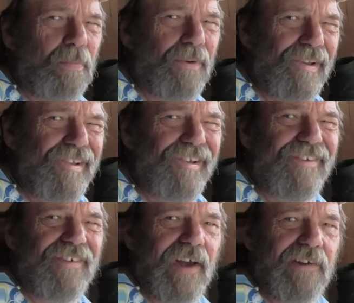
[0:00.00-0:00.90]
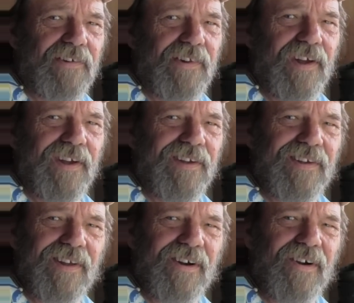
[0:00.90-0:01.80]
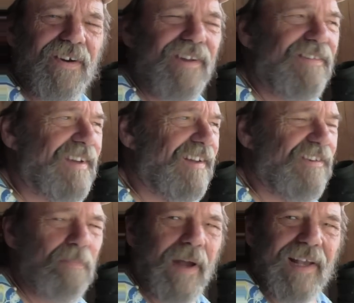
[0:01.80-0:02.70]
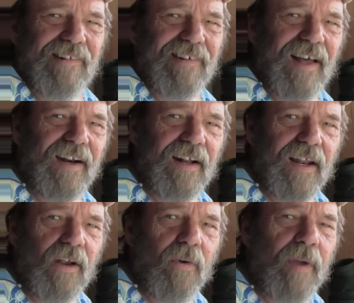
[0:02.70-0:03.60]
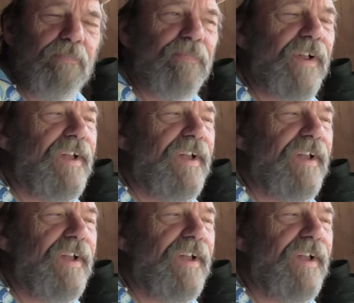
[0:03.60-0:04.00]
a pretty good-sized thing, you know, and it's got spikes on it anyway.